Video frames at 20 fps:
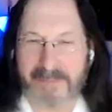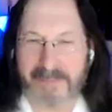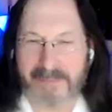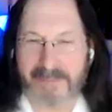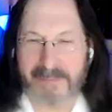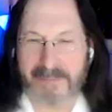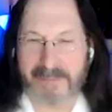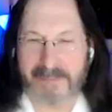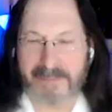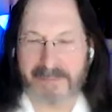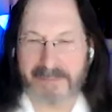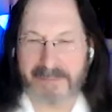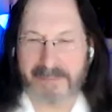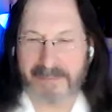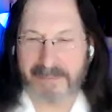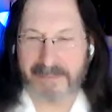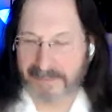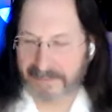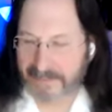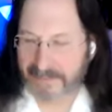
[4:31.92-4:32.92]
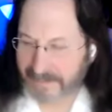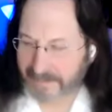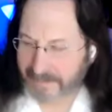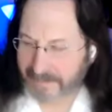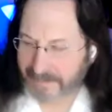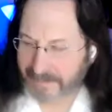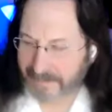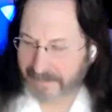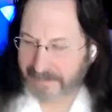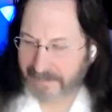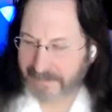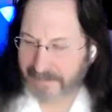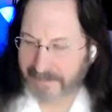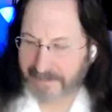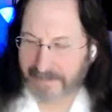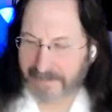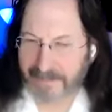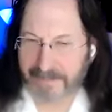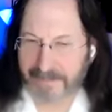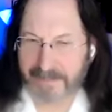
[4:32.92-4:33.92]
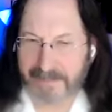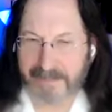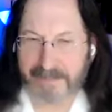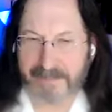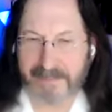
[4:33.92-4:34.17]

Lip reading: Nothing is said.